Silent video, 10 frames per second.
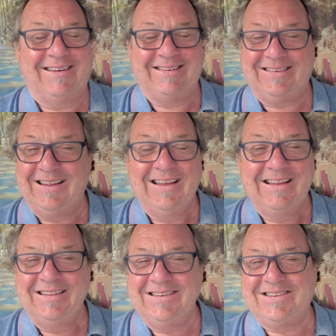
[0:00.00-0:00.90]
it's
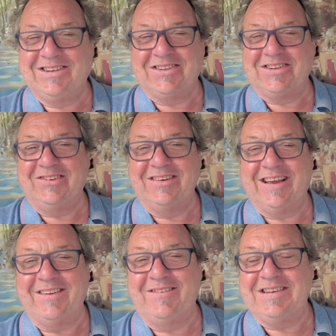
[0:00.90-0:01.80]
just sod's law
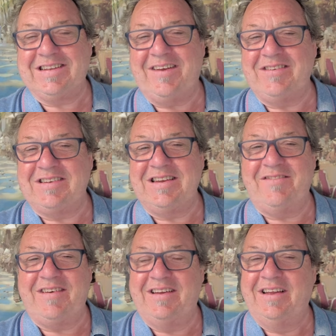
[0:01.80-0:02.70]
game. West Ham just
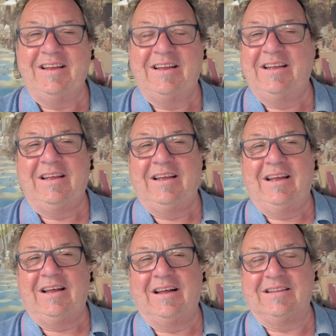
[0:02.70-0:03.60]
never.
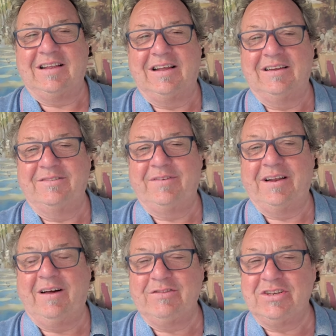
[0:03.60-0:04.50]
Oh, I don't know. I
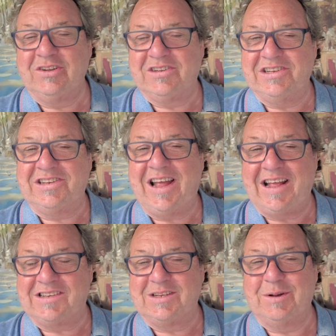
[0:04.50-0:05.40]
know I've just looked at the
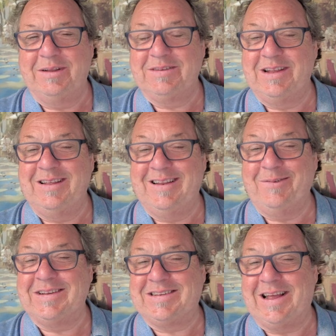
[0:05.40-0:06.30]
stats as well. It was, it, the
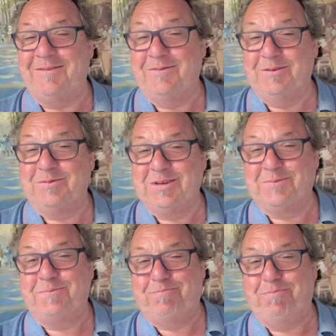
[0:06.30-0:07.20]
West Ham was, was
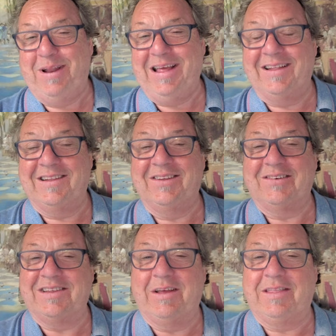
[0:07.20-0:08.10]
bit the
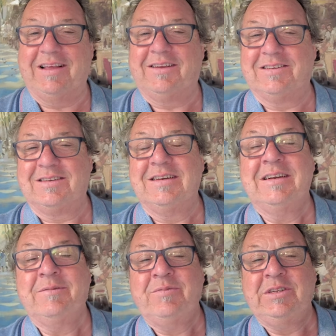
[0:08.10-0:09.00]
underdogs here, I think, because
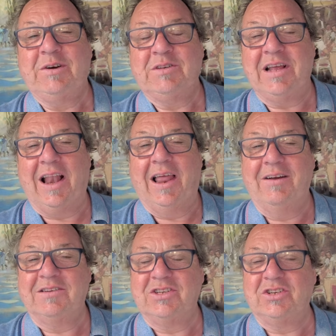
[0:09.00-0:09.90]
Chelsea had
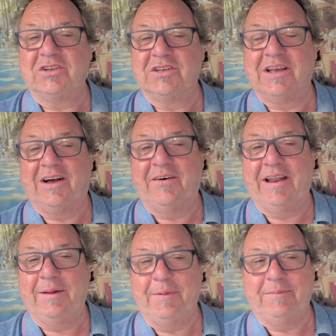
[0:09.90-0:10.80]
loads of shots that go on
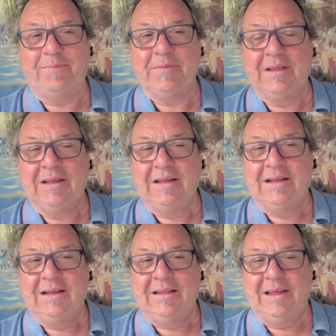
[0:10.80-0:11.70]
there, but
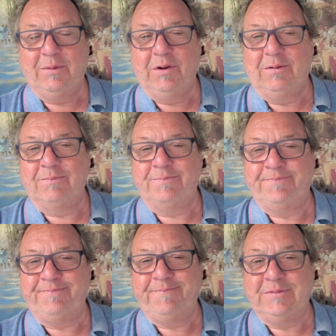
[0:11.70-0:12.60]
held on
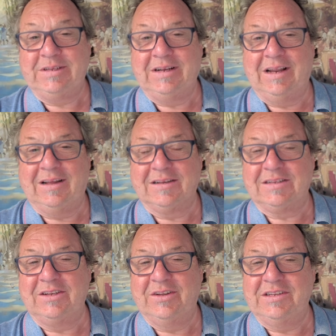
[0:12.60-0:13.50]
to the
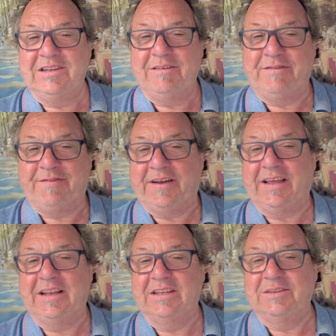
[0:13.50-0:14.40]
last 90th
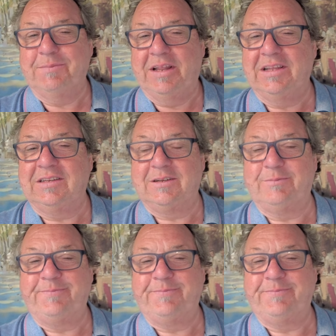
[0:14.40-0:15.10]
fucking minute.